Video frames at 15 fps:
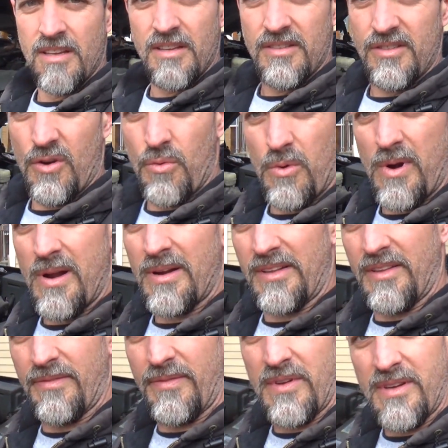So we're out at
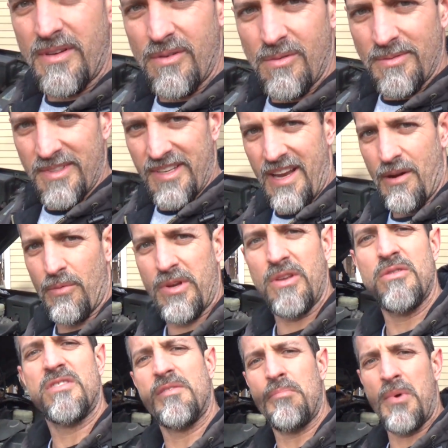the vehicle. Today we're
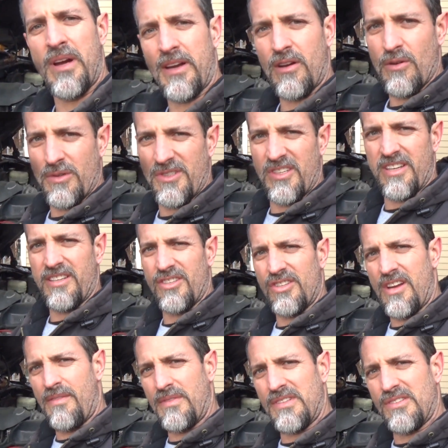using my 06
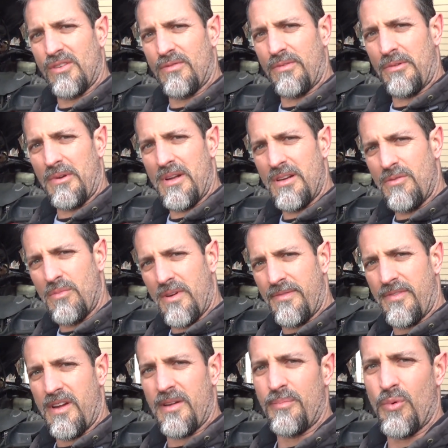Chevy Silverado with
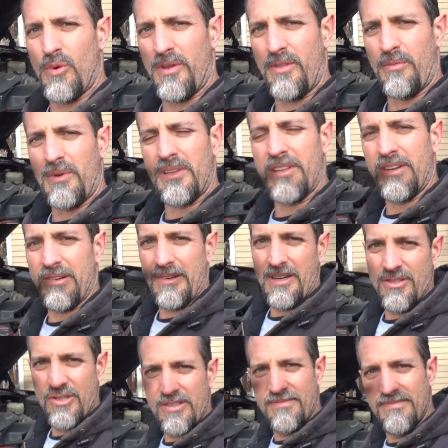a 5.3 liter
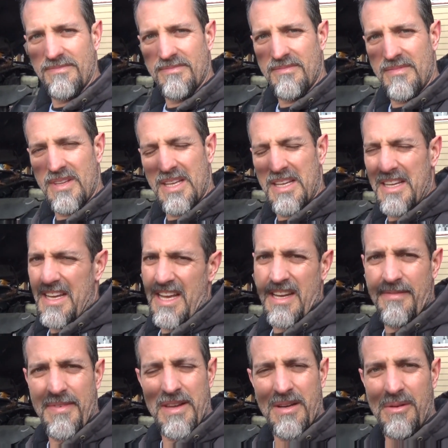engine. And
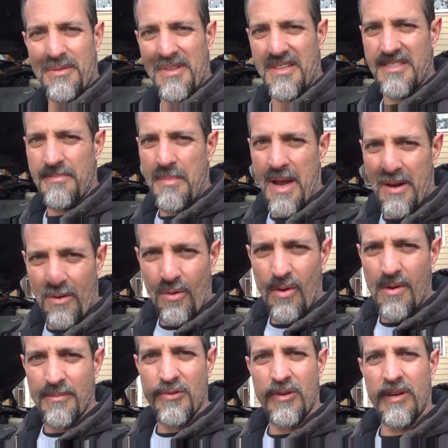the vehicle doesn't matter.
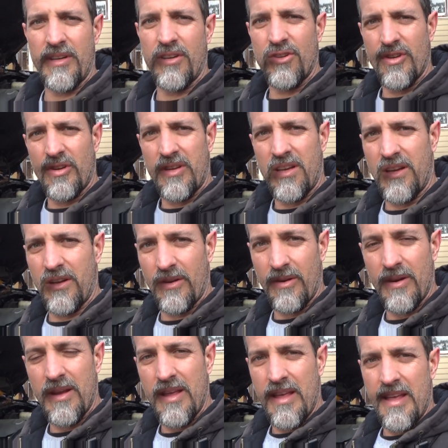All I'm trying to show you here
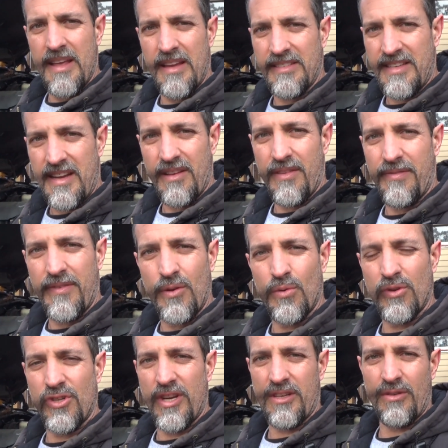is how the fuel
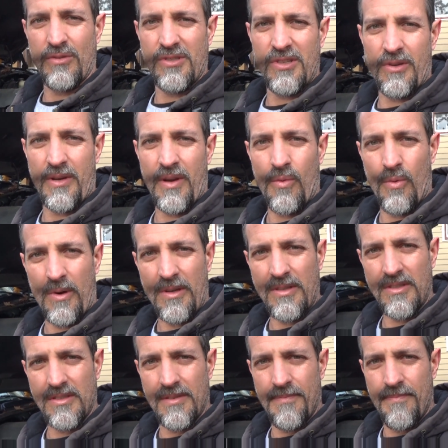injector circuit
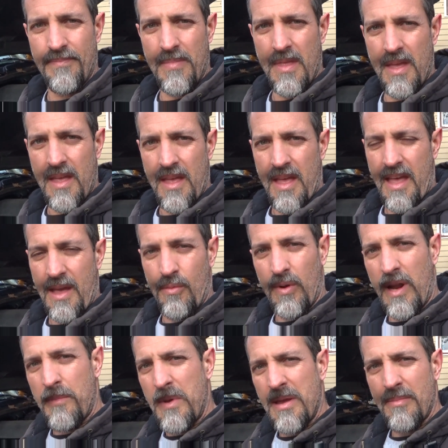works. And what
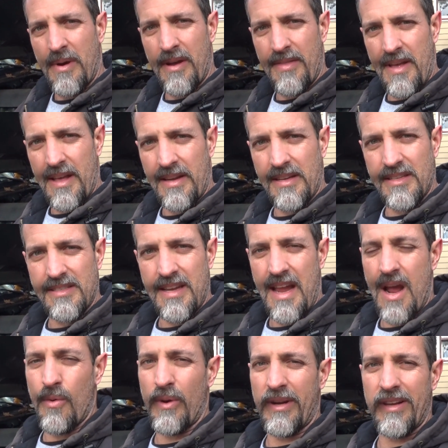I mean by that is
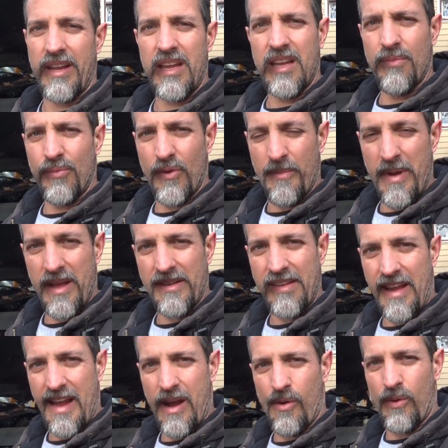how we're going to implement
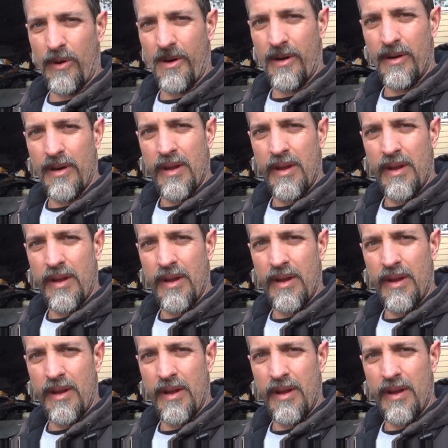our